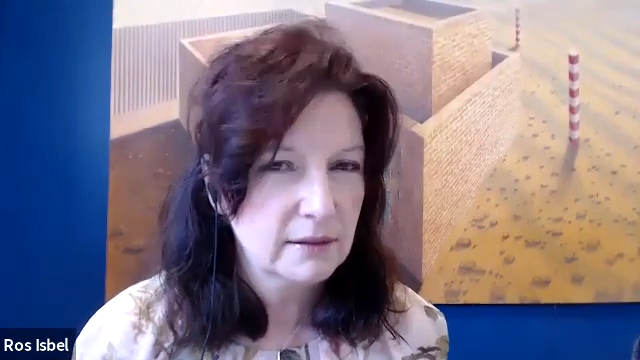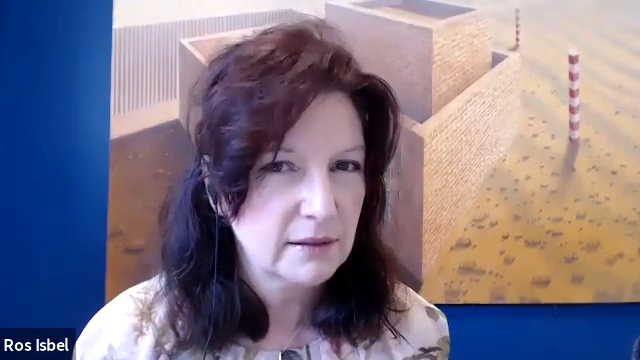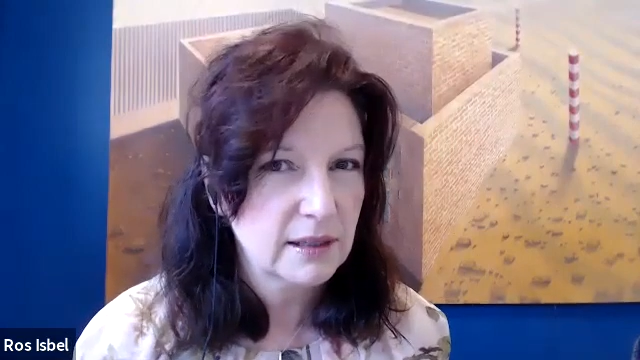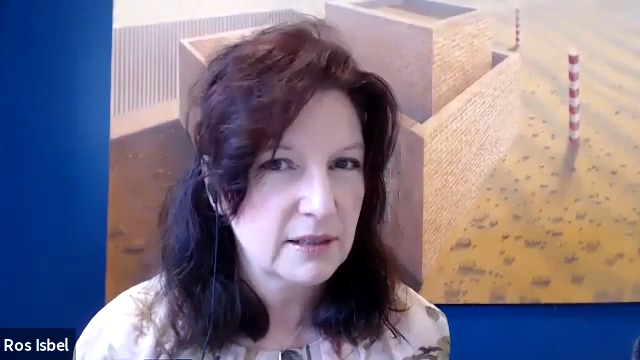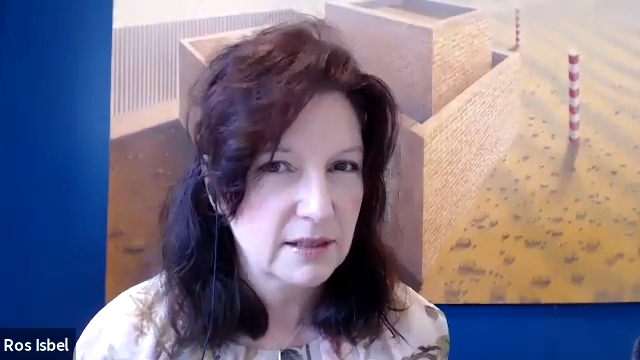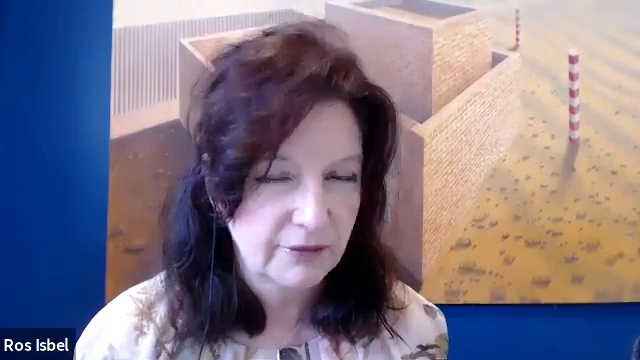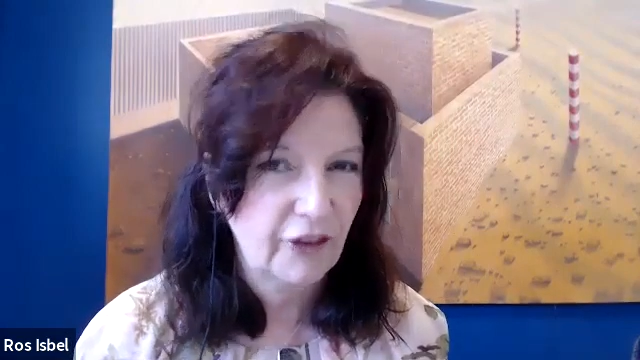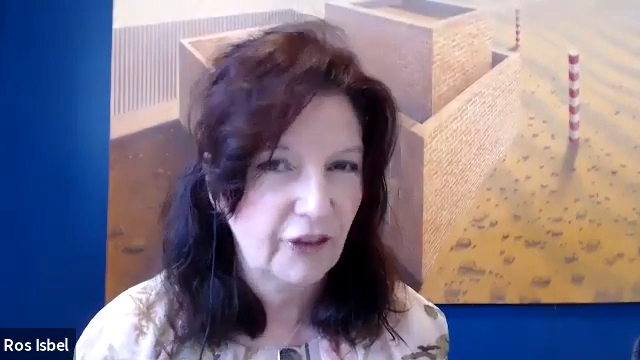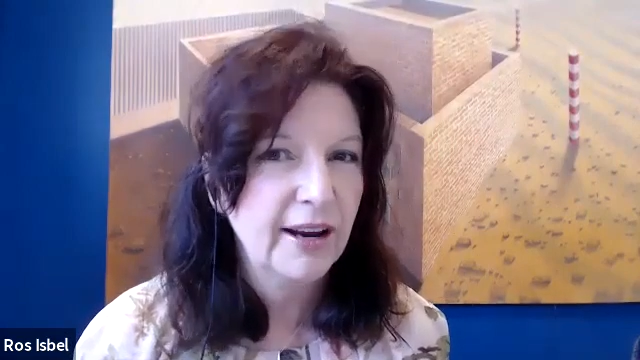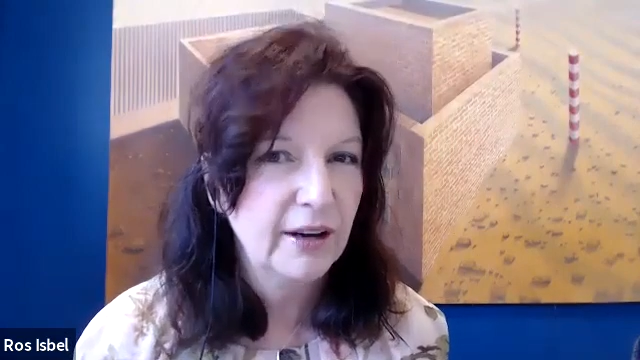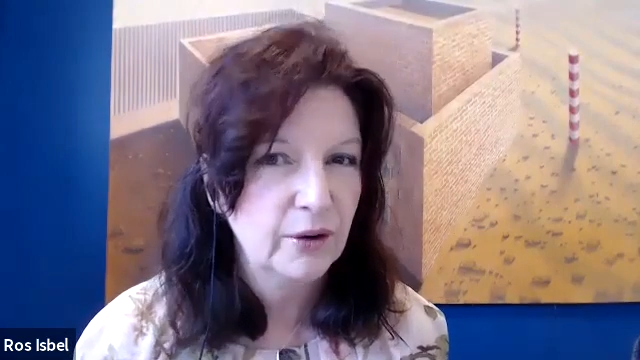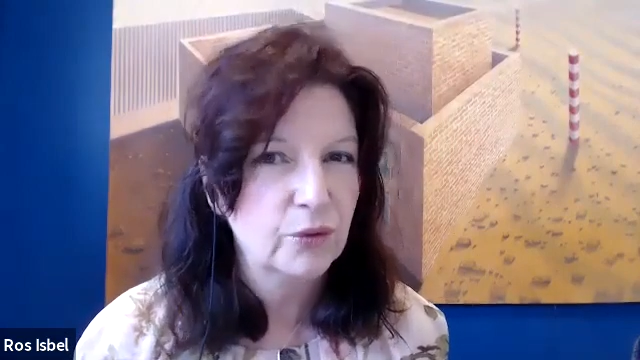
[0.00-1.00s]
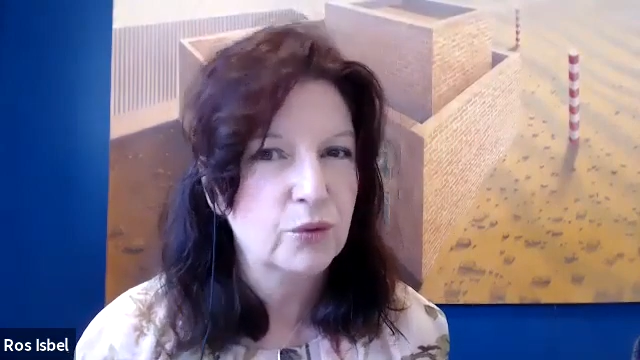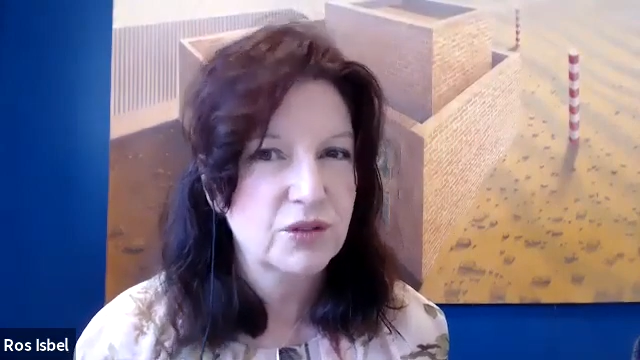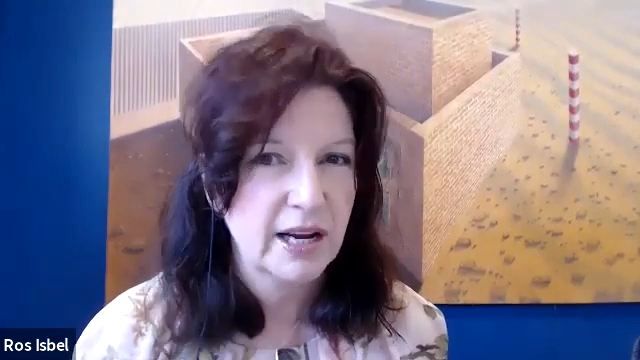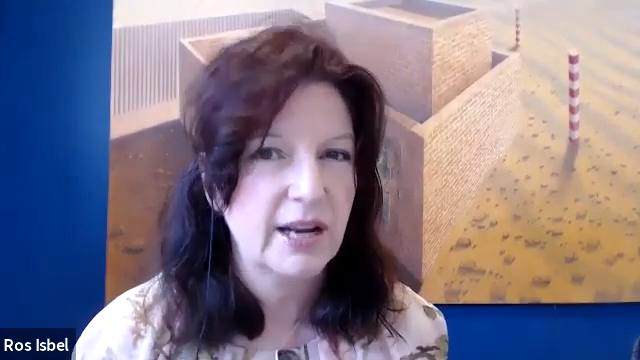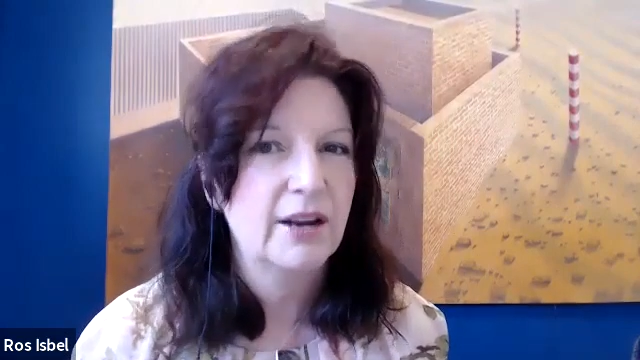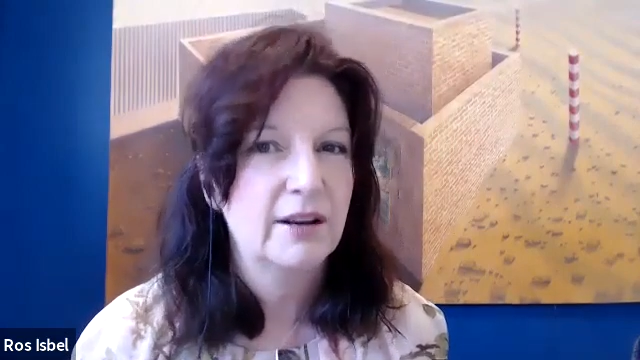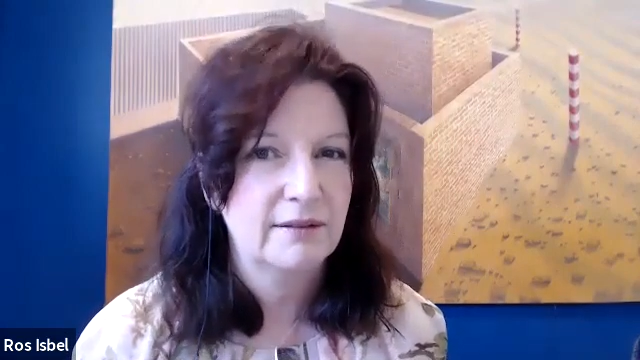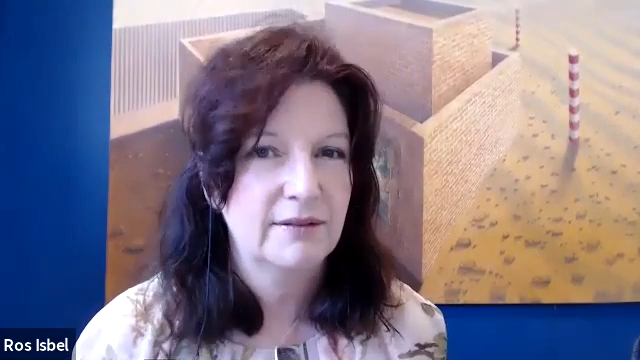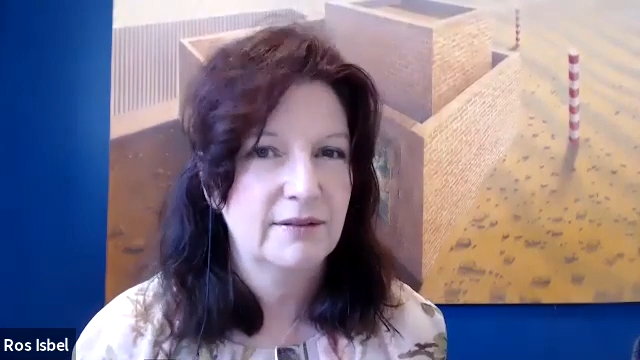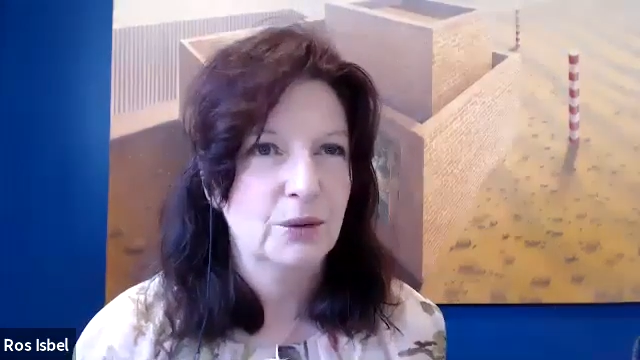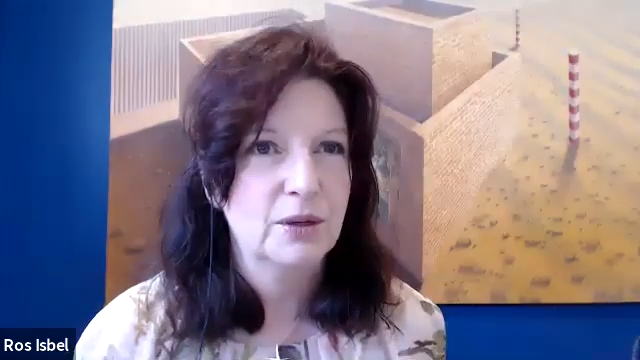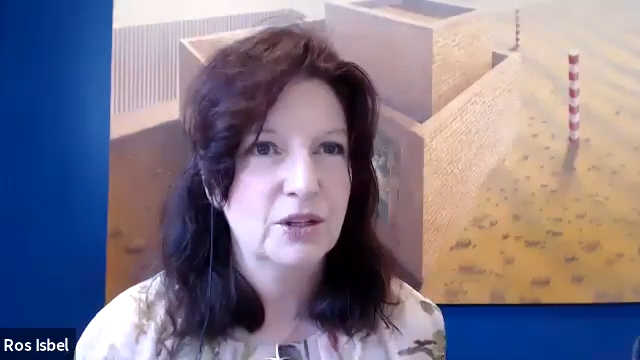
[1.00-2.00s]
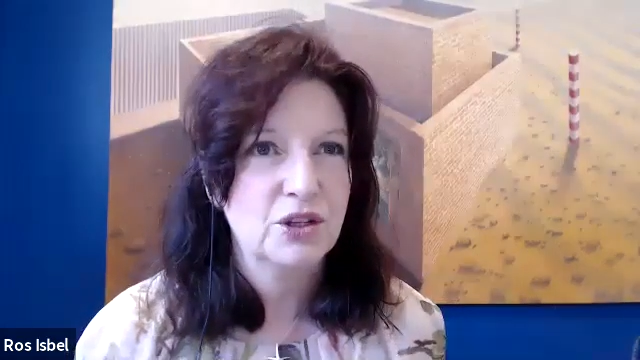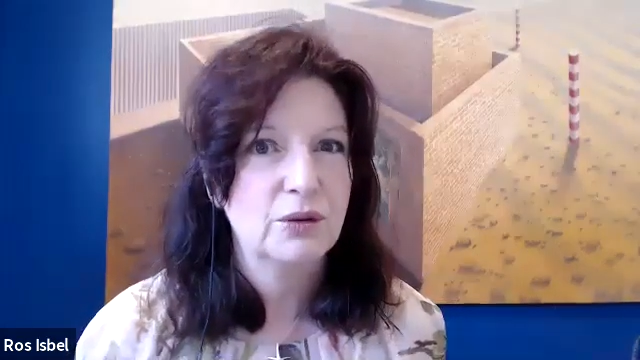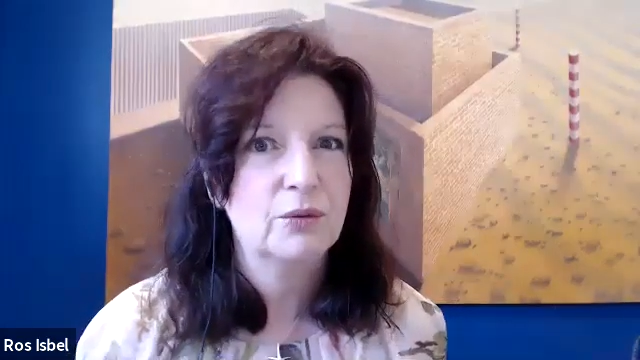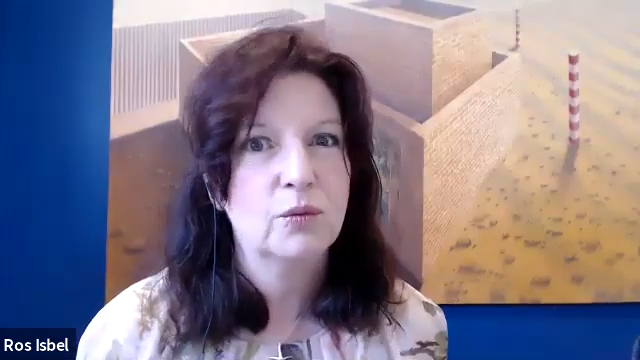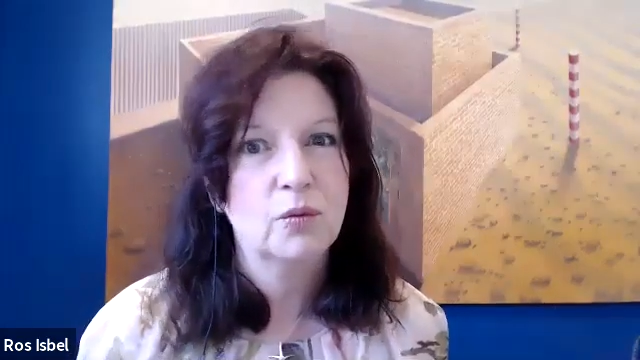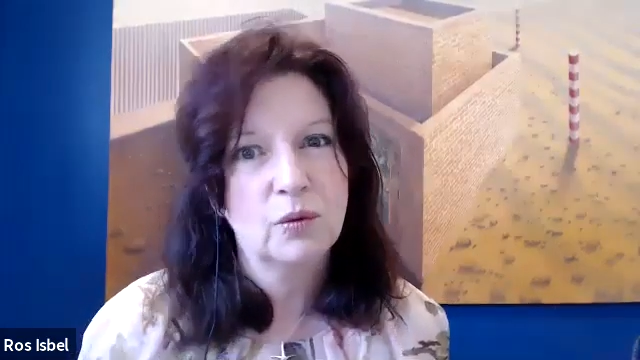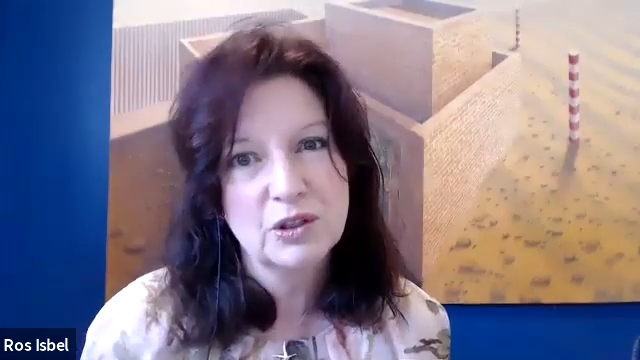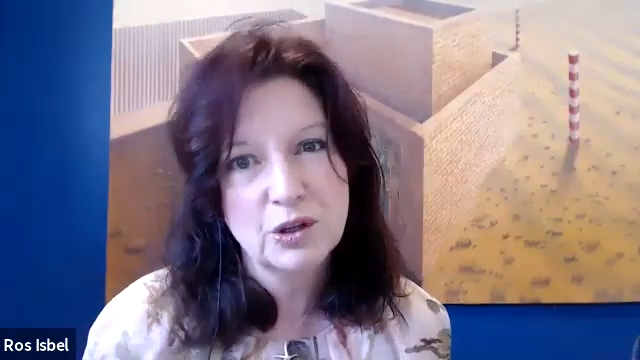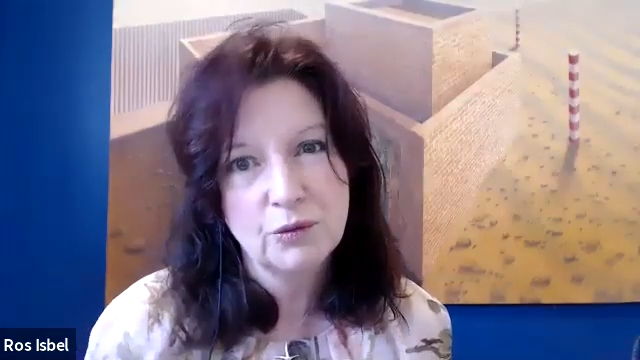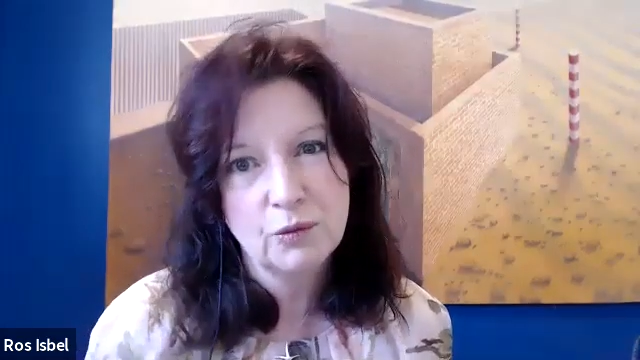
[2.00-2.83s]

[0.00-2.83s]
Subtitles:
It's free, and it'll take, once you've